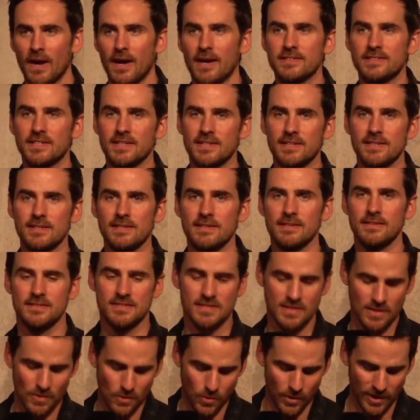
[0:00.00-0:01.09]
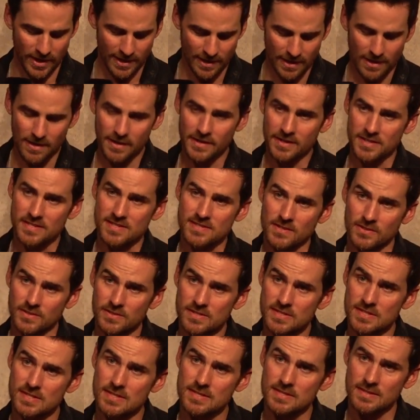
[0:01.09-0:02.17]
I did quite a lot of
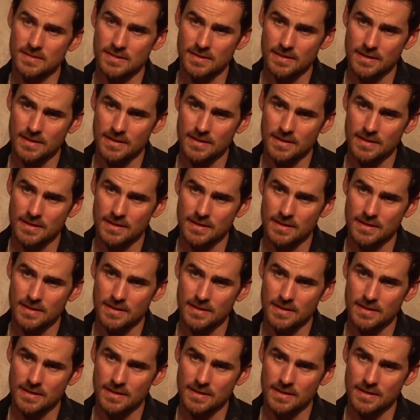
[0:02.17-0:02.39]
stunts.